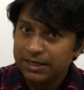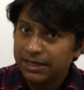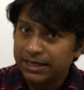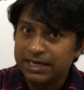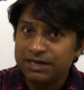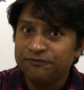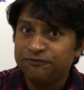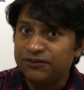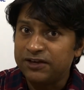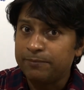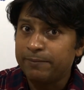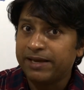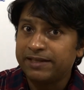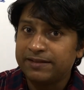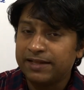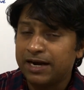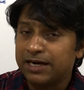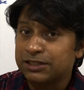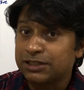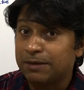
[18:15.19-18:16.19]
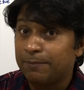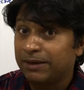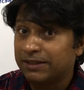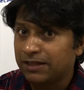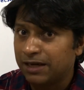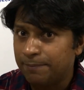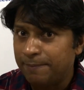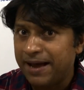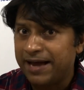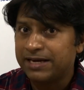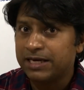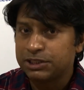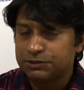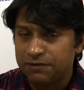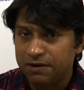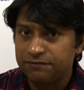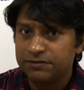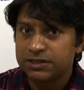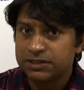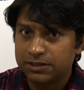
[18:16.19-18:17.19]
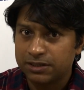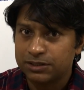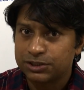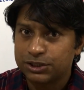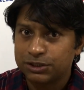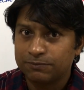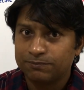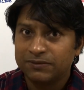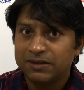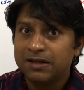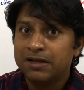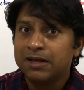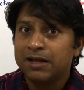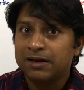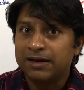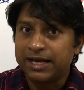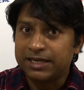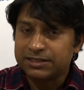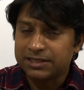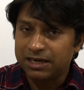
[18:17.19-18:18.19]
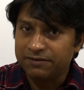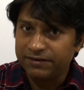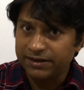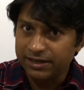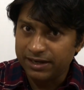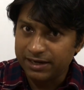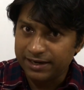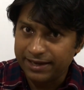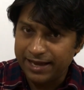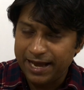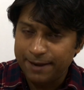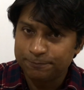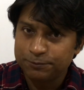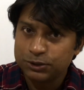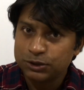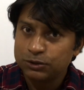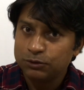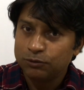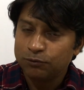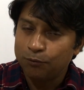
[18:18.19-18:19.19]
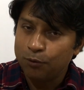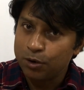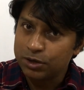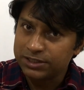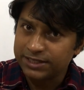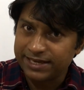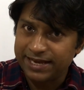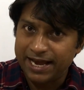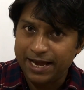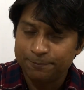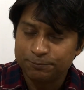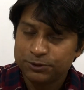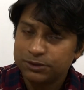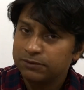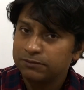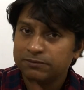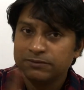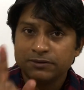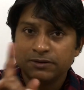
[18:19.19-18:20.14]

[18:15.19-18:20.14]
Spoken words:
In female there are some other barriers we have discussed, like cervical caps, vault caps.